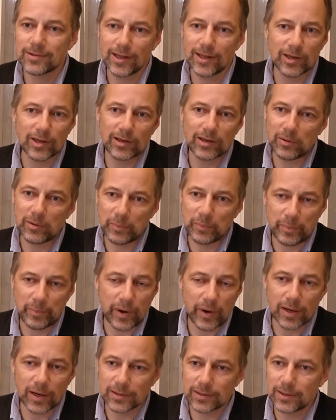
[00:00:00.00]
take a
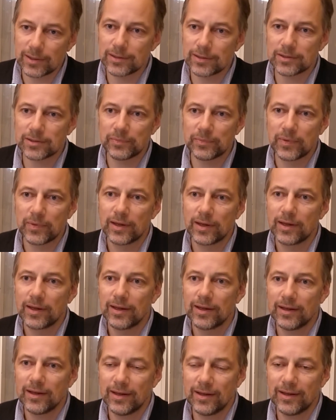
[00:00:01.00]
practice
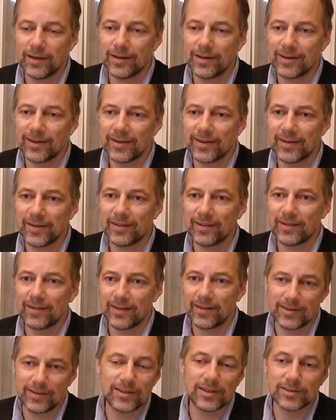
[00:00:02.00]

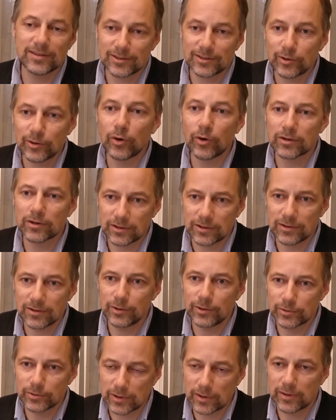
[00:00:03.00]
and just start
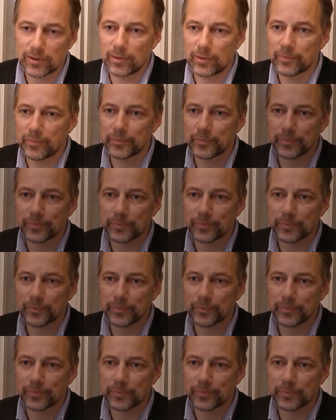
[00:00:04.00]
using them.